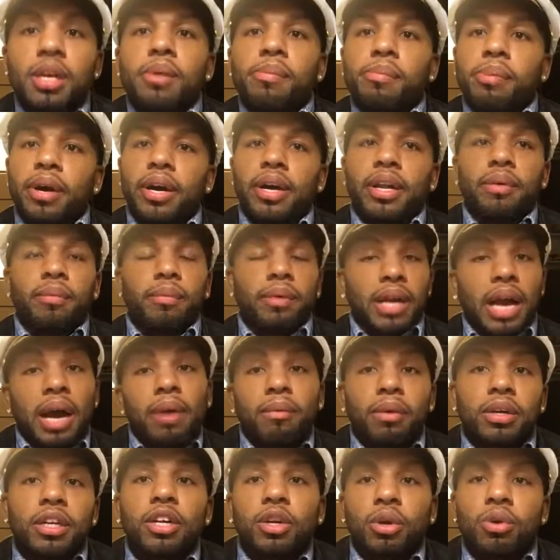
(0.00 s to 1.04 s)
but when I
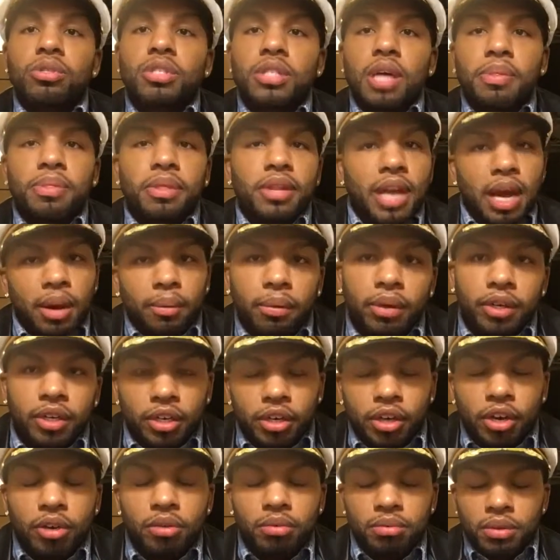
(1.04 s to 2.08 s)
want to know something, I want to
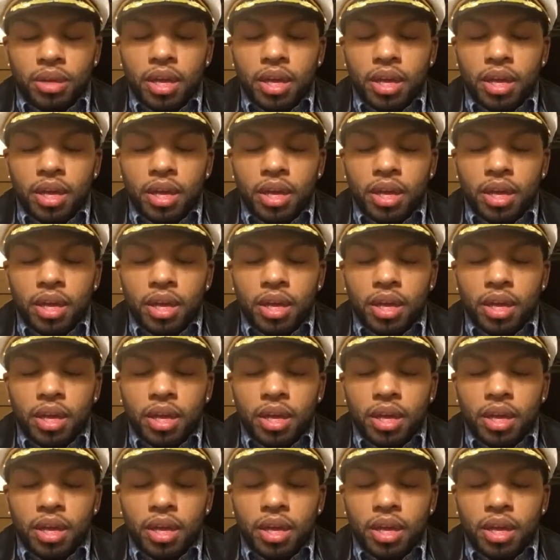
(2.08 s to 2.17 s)
know.